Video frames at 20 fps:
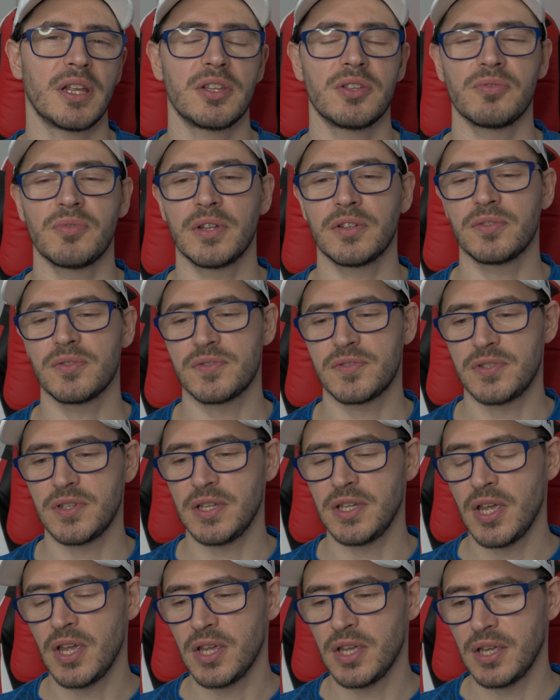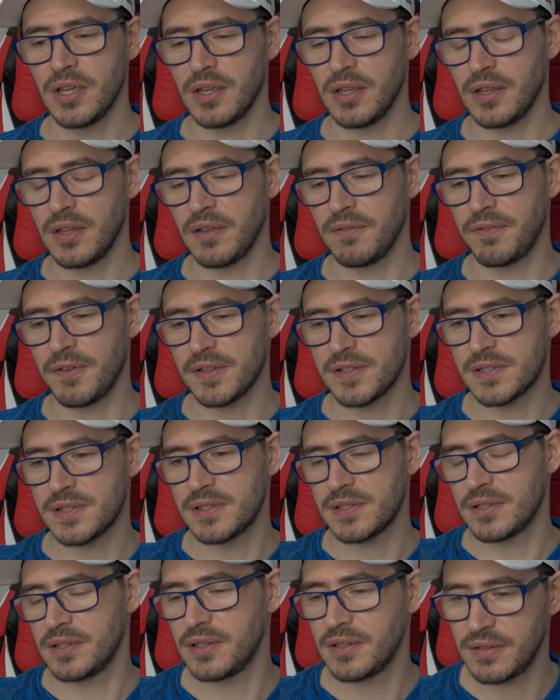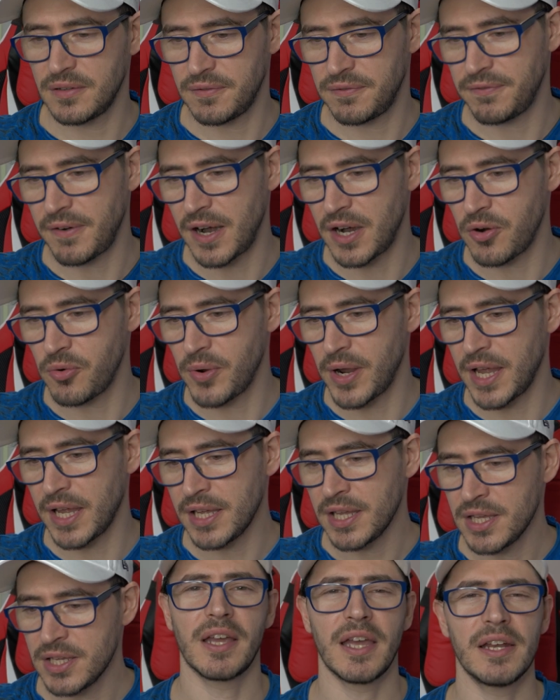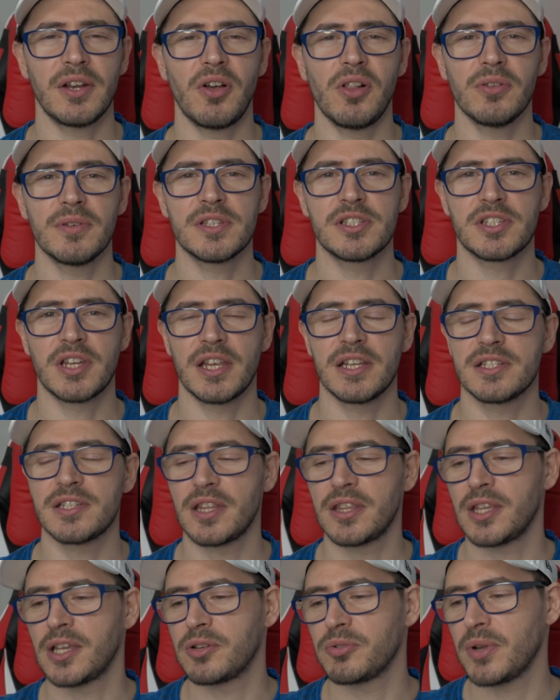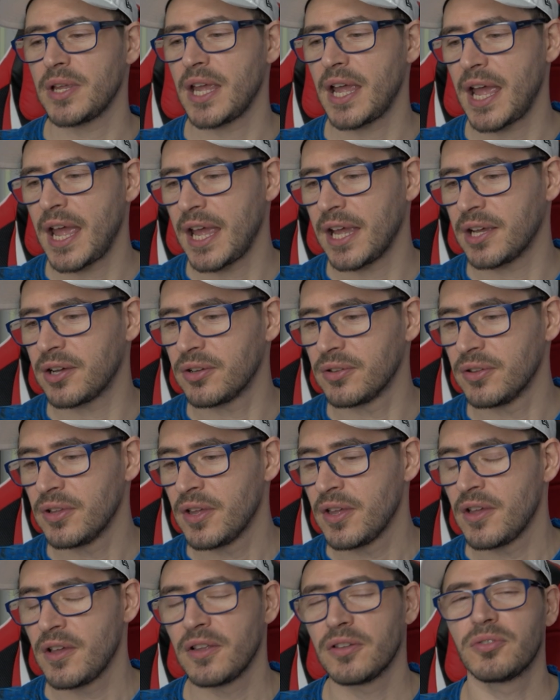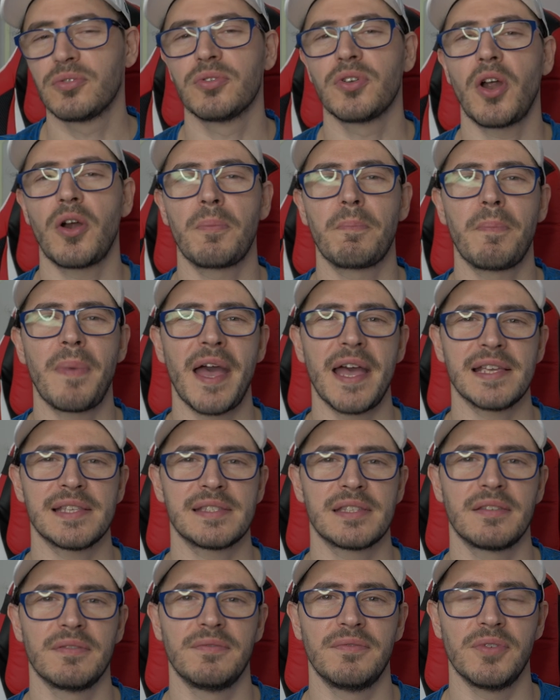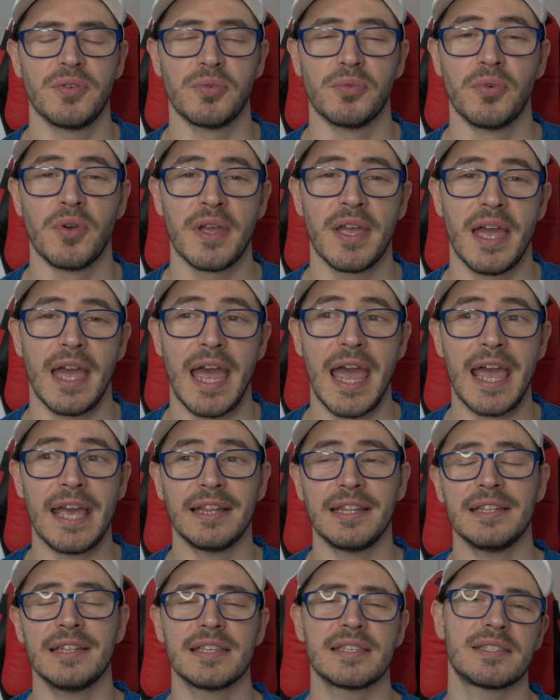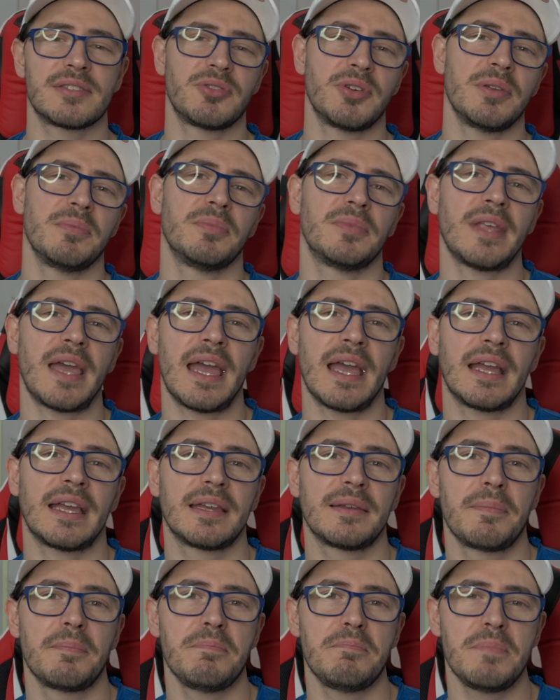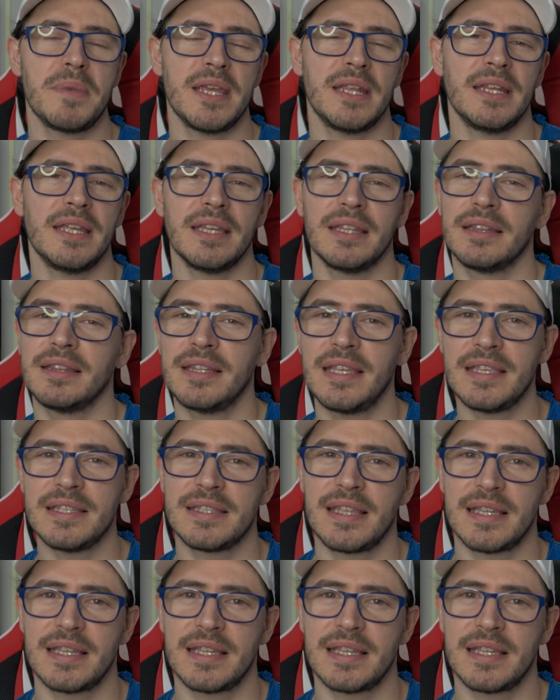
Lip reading: and you want to see if it's far away, you can always change the degree angle to your best view. And in the Stream Deck Mini this